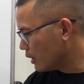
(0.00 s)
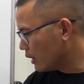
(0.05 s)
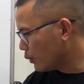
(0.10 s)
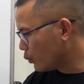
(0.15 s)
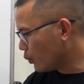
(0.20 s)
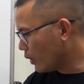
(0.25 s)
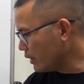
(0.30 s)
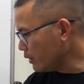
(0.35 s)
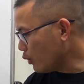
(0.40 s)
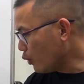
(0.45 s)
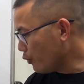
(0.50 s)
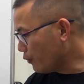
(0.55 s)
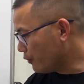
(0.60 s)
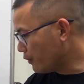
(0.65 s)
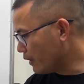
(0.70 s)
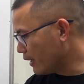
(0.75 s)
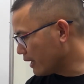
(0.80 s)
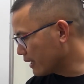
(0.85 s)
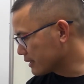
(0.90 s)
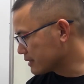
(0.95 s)
one over
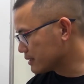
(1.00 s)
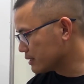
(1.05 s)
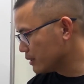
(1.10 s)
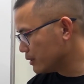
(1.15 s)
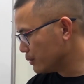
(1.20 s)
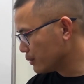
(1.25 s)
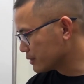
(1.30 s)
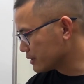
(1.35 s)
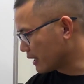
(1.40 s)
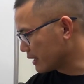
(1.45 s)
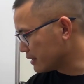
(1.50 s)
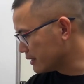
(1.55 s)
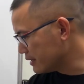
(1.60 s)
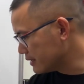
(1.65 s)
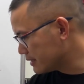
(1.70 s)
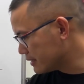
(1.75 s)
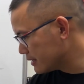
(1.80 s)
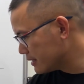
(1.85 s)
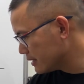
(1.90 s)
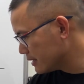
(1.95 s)
x looks like
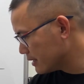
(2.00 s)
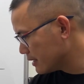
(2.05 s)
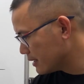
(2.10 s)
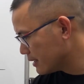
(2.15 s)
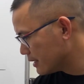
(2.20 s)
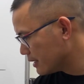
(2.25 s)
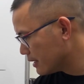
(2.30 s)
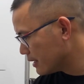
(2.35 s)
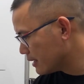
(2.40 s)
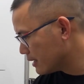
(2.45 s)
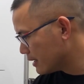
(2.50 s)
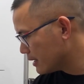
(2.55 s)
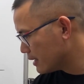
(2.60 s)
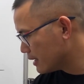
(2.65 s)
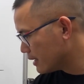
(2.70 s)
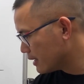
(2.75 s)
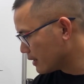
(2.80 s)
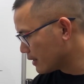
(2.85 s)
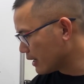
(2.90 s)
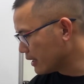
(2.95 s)
this,
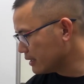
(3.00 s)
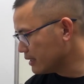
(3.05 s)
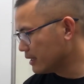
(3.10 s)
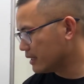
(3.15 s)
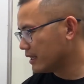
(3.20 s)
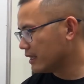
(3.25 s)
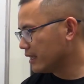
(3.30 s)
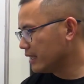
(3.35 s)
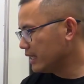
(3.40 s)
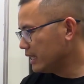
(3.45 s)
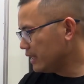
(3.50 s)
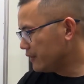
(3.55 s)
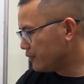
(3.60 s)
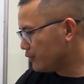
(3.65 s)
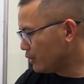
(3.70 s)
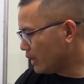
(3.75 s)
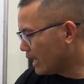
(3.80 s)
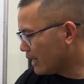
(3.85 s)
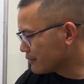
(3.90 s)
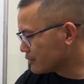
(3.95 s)
right? If
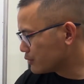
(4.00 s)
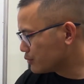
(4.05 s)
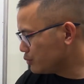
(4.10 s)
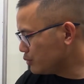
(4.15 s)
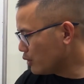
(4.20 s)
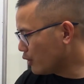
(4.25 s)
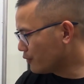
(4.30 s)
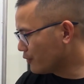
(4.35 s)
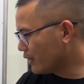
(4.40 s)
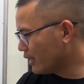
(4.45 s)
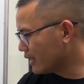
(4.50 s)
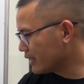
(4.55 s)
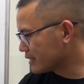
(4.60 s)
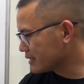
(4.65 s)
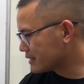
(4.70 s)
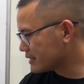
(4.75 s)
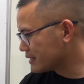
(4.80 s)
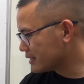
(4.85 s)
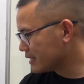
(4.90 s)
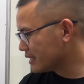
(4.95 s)
you have three over
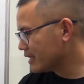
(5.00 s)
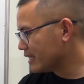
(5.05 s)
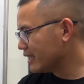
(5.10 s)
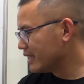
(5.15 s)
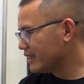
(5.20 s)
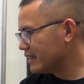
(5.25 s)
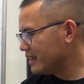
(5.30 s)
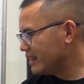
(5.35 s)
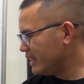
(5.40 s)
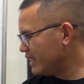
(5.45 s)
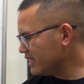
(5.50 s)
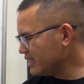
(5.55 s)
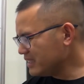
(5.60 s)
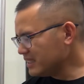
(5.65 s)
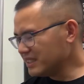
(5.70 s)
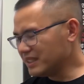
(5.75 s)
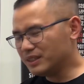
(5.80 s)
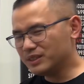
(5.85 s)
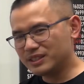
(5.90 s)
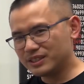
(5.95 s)
x,
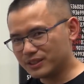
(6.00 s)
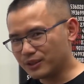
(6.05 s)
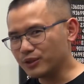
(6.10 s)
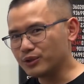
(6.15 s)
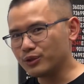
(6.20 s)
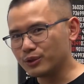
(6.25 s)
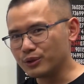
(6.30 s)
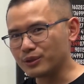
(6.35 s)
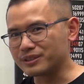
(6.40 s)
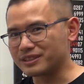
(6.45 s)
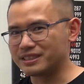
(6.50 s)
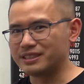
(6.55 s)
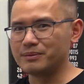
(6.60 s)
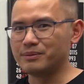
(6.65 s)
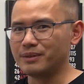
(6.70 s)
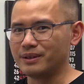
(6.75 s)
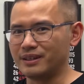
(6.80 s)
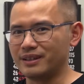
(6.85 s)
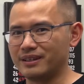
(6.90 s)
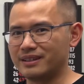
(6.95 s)
then it's going to look
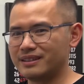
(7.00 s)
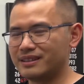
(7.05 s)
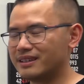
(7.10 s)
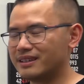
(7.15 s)
similar.